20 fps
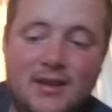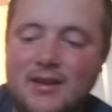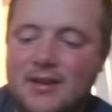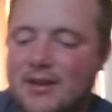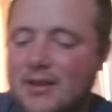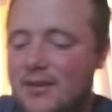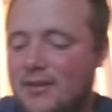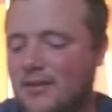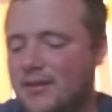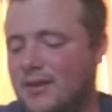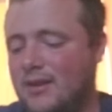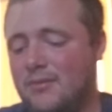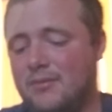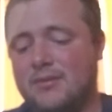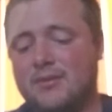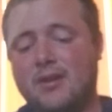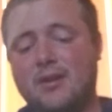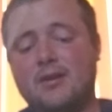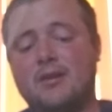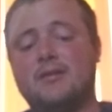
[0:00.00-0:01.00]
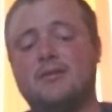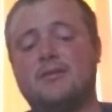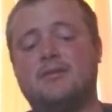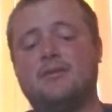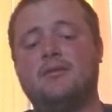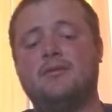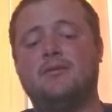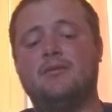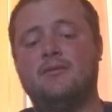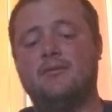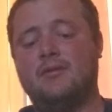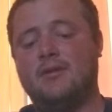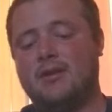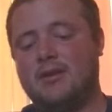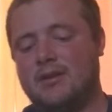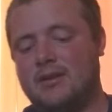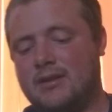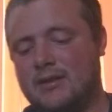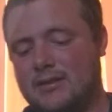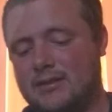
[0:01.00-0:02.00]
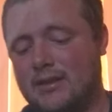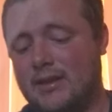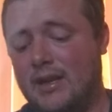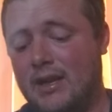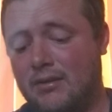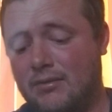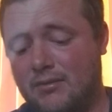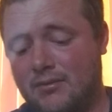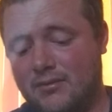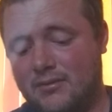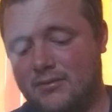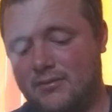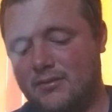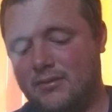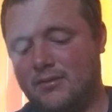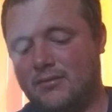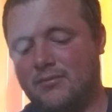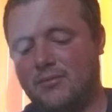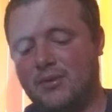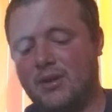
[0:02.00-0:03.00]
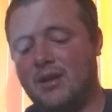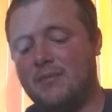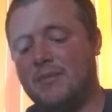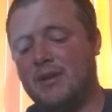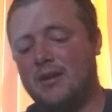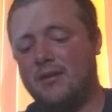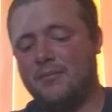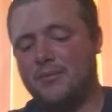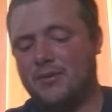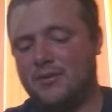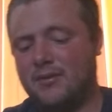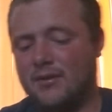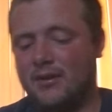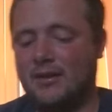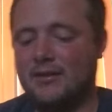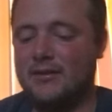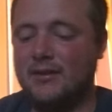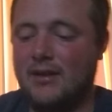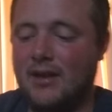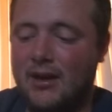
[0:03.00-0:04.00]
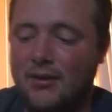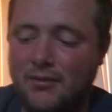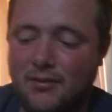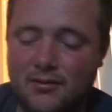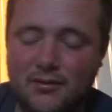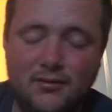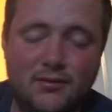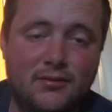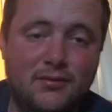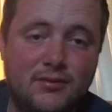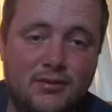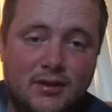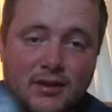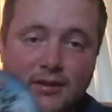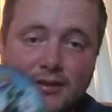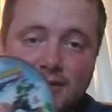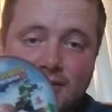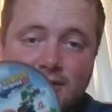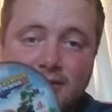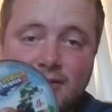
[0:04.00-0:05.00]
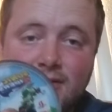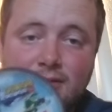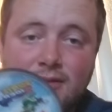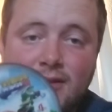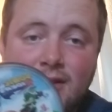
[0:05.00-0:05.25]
And the lady was honest too. I said, when I met up with her, I said, how are the loose discs?